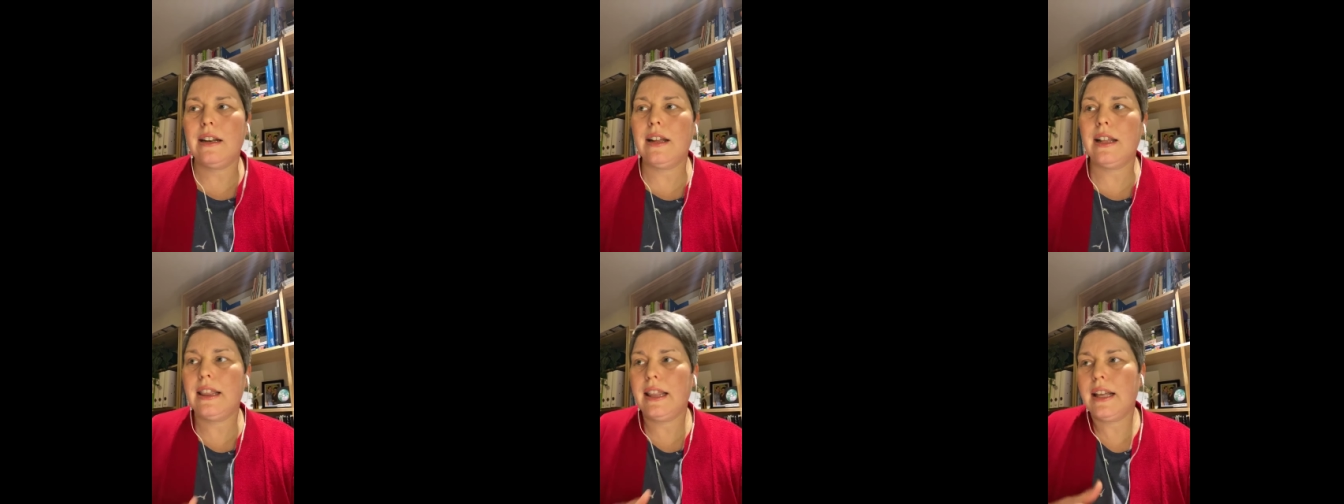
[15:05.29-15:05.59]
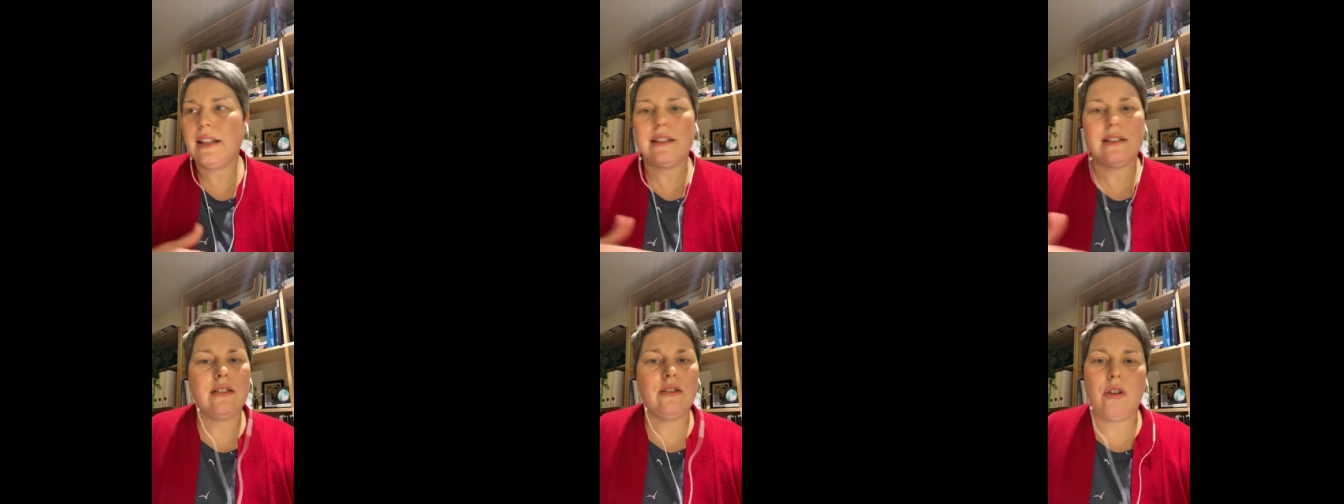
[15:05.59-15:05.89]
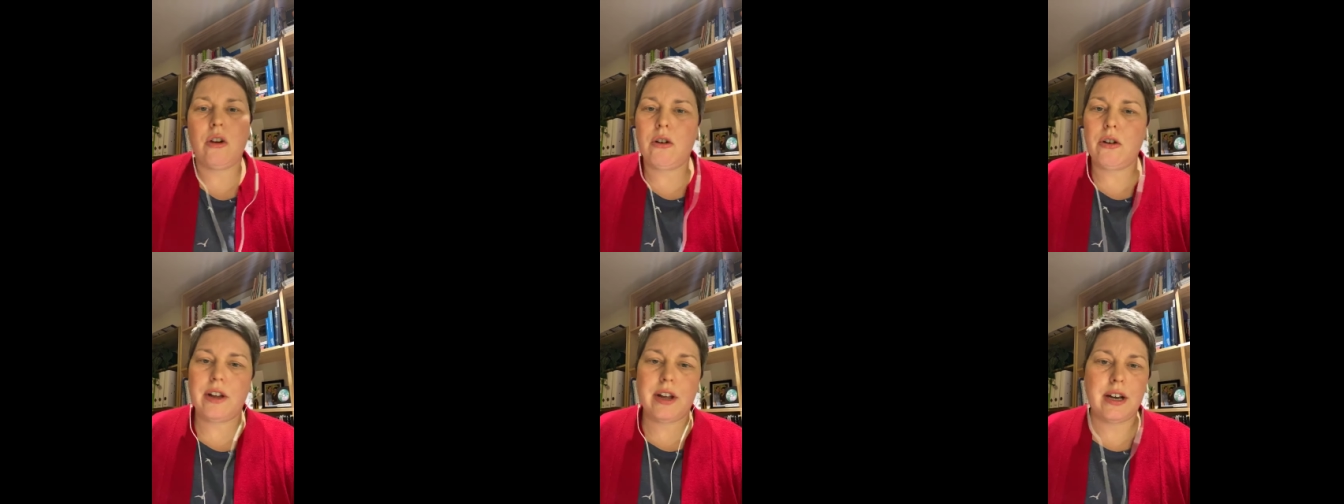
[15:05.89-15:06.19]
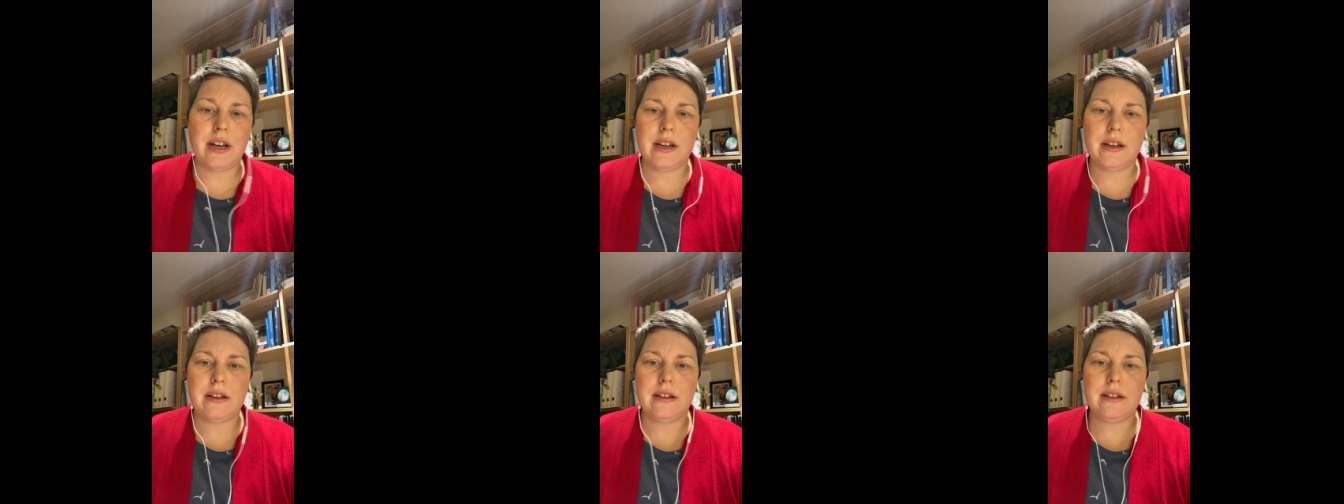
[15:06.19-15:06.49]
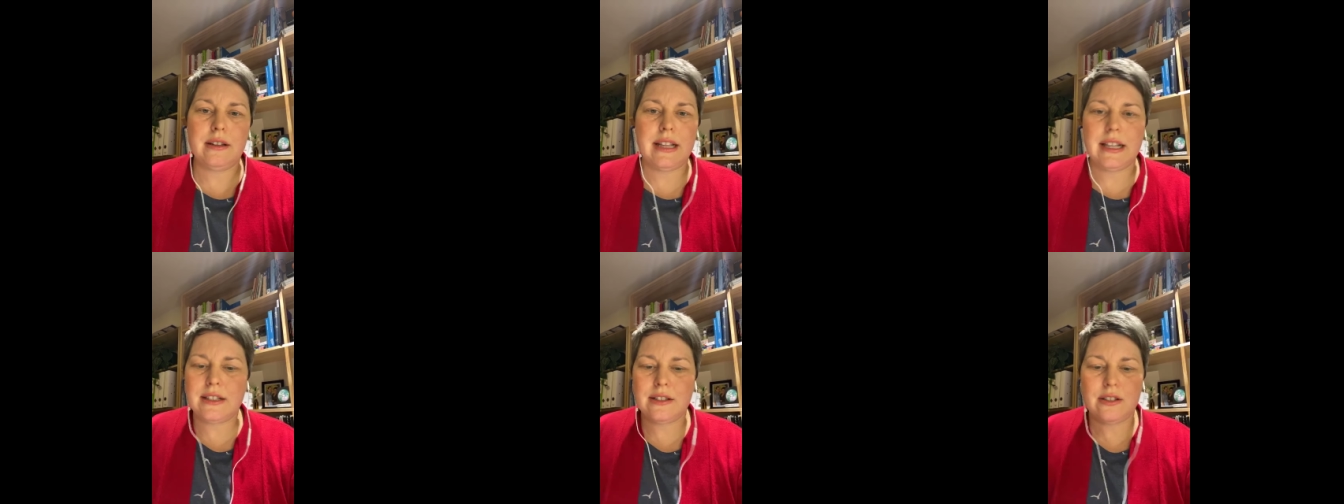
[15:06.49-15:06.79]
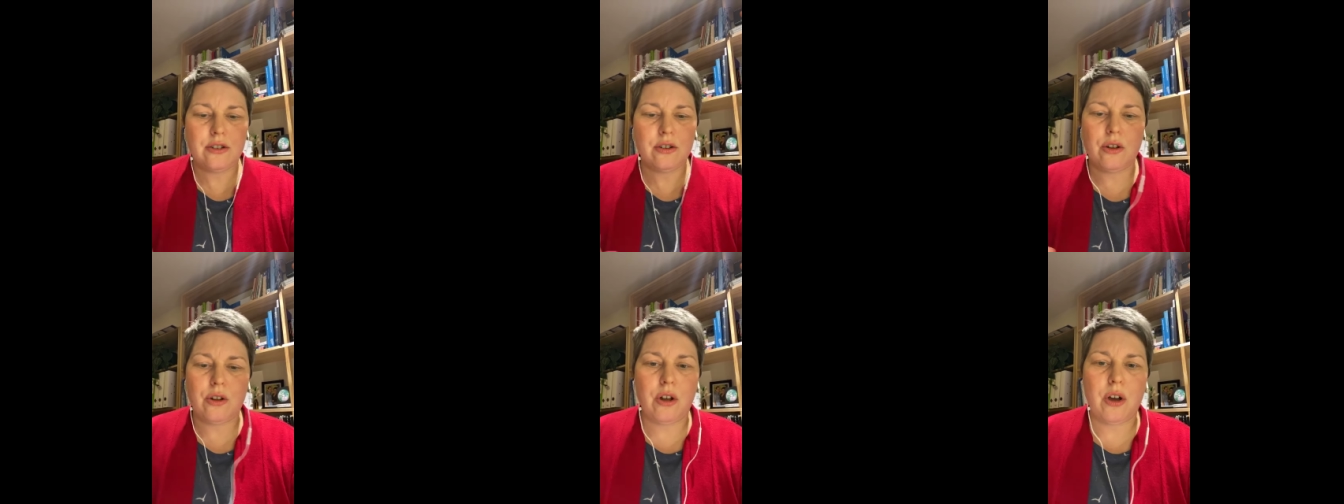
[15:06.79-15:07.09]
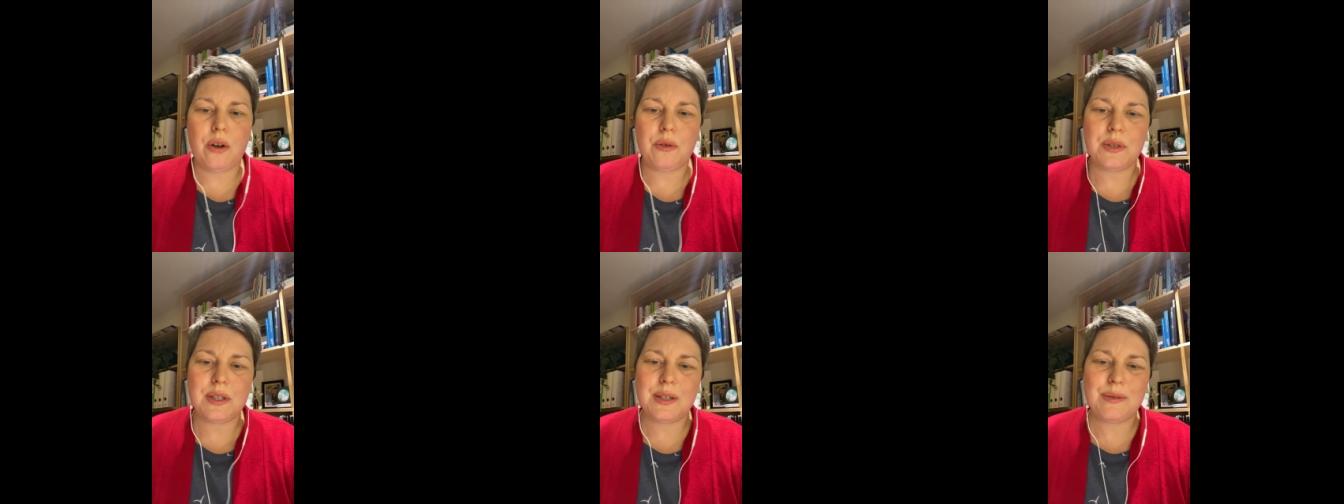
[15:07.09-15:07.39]
Like that's not gonna, that's not
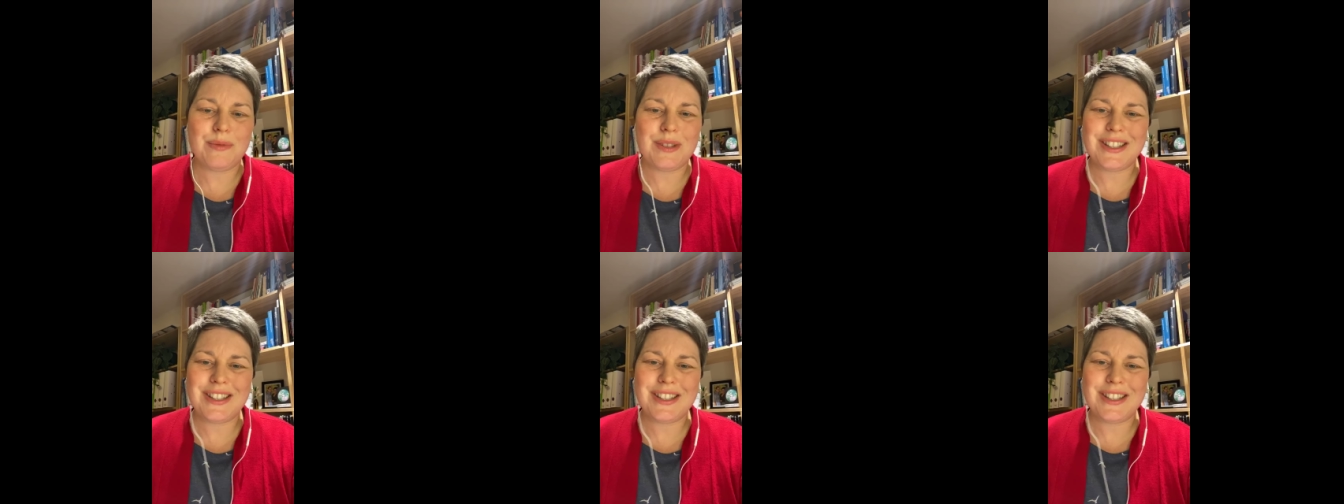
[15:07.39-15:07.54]
wholesome.